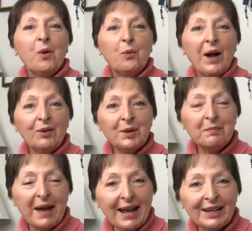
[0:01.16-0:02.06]
Welcome
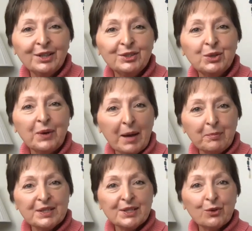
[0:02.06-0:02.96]
back to
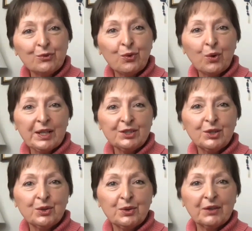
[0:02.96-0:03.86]
episode
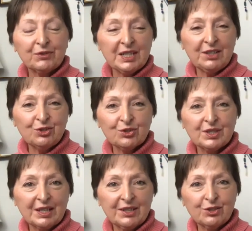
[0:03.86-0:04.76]
42 of Teachers
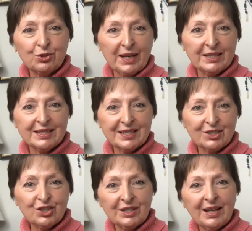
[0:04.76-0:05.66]
in
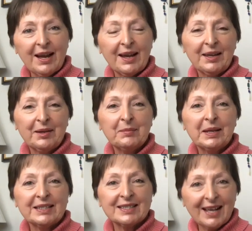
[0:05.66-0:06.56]
Transition. I am
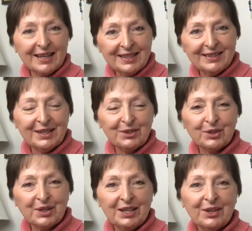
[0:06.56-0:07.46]
excited that you're
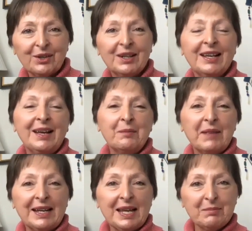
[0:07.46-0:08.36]
here.
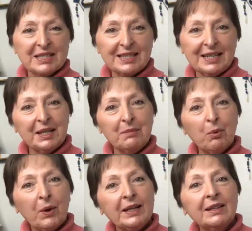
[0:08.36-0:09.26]
My name is Kitty
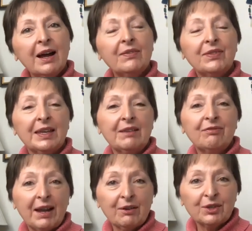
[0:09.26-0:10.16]
Boynton, the
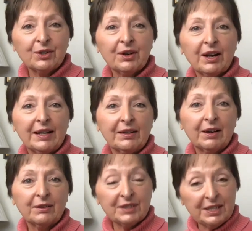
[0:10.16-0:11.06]
founder
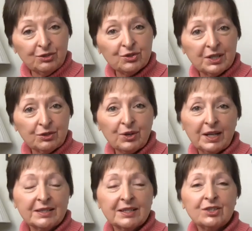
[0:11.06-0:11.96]
of Teachers in
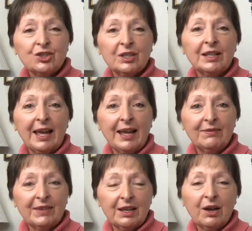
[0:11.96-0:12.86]
Transition and
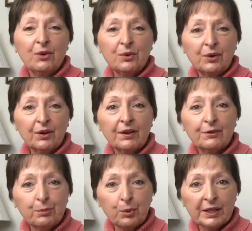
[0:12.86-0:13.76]
the owner of
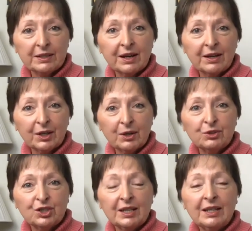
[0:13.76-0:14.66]
Boytnott
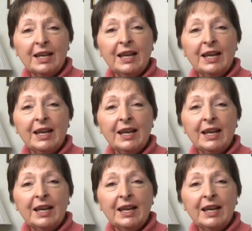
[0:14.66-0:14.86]
Coaching,